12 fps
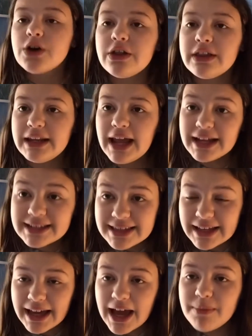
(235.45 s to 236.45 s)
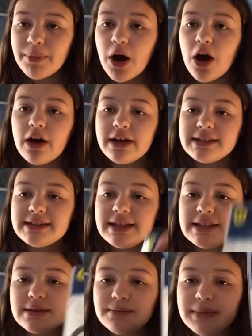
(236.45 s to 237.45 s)
Well, the next thing I bought is
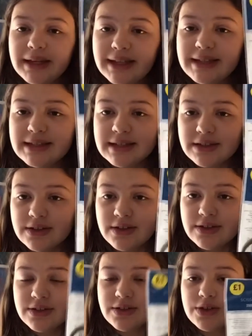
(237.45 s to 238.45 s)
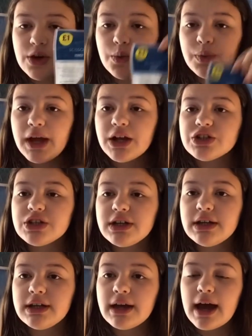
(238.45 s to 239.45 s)
these mini scissors. So we
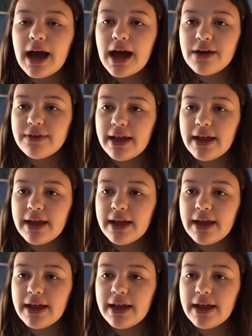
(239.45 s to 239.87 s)
actually have a